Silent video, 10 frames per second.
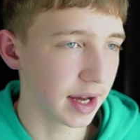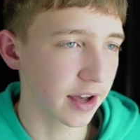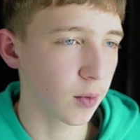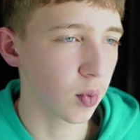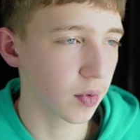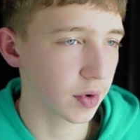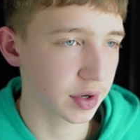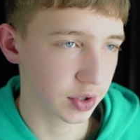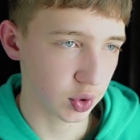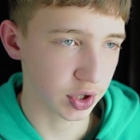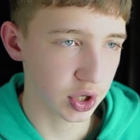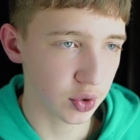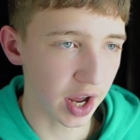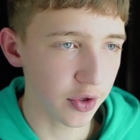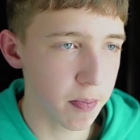to
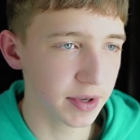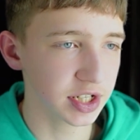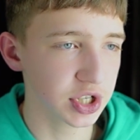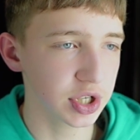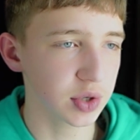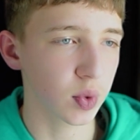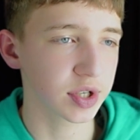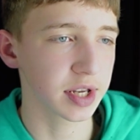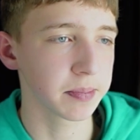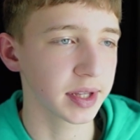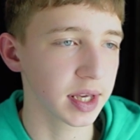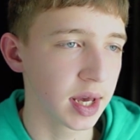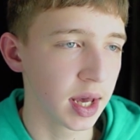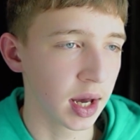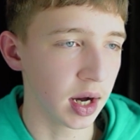enqueue another position, we simply